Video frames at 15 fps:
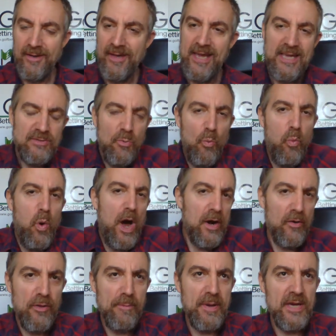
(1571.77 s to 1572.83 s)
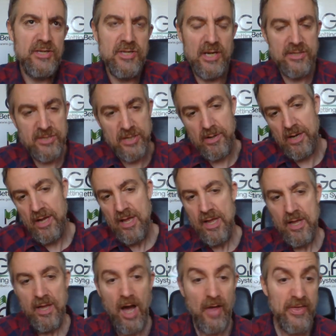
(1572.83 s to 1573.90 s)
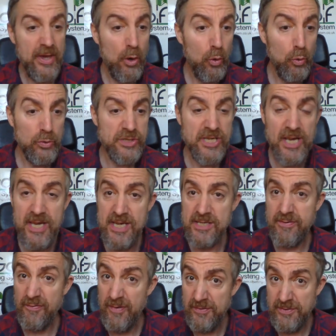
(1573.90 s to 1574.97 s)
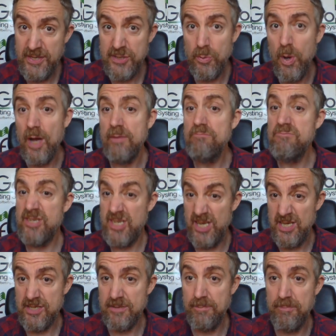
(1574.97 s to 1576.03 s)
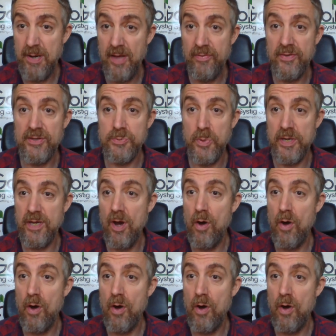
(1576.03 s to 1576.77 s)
He hasn't won on the P G A Tour. I think Ortiz, fifty to one, decent punt this week.